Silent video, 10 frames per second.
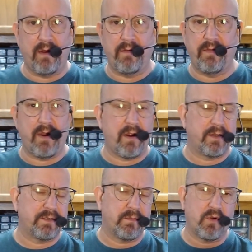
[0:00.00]
There are
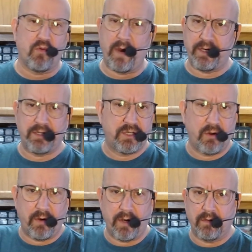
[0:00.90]
some great
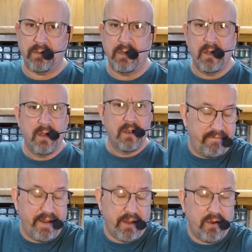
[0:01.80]
tutorials,
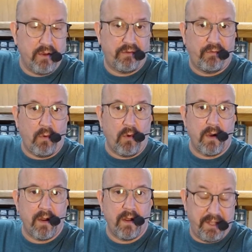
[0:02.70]
videos
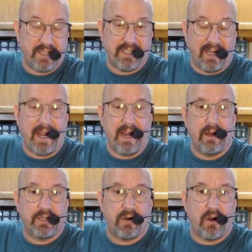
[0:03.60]
for this
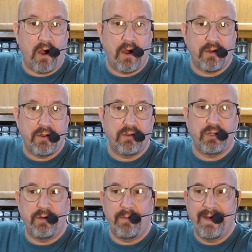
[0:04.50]
laser on
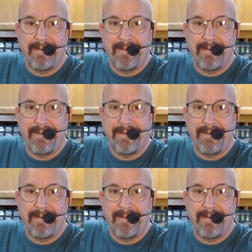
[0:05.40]
YouTube.